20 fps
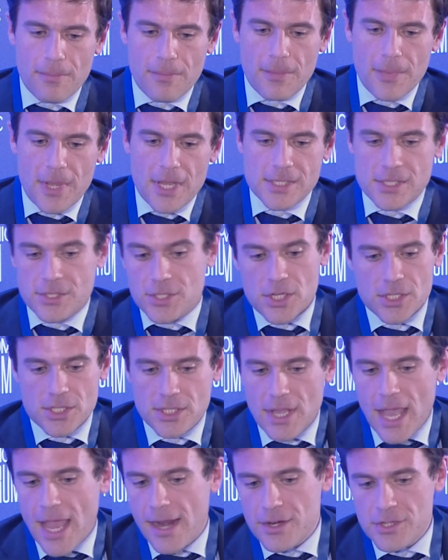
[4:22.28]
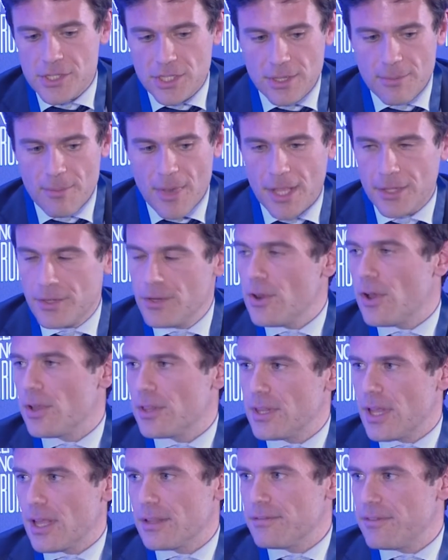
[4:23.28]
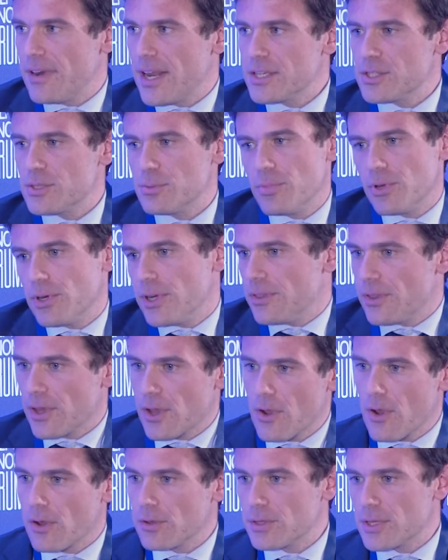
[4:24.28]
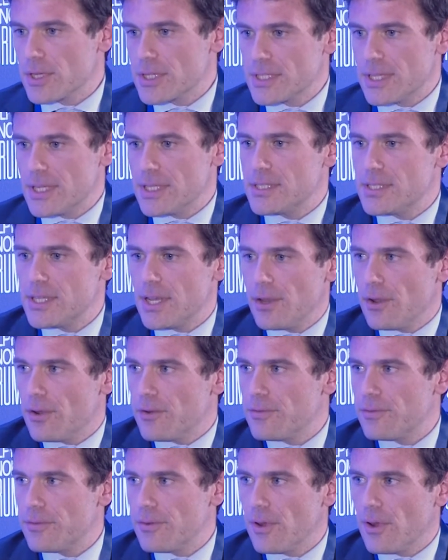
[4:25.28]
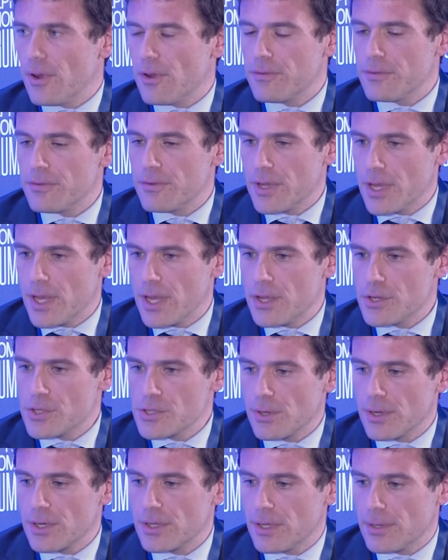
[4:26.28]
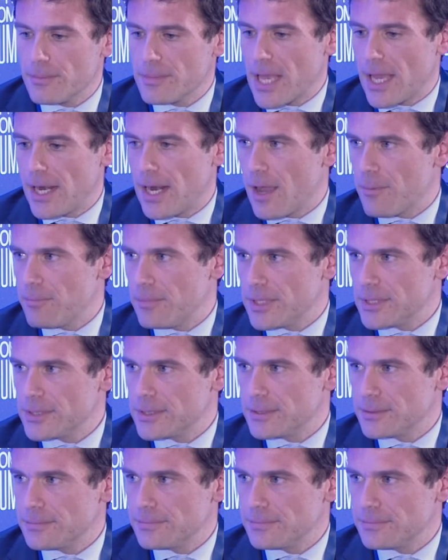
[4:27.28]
just energy demand not that flexible in the context, let's say, of short-term dynamics?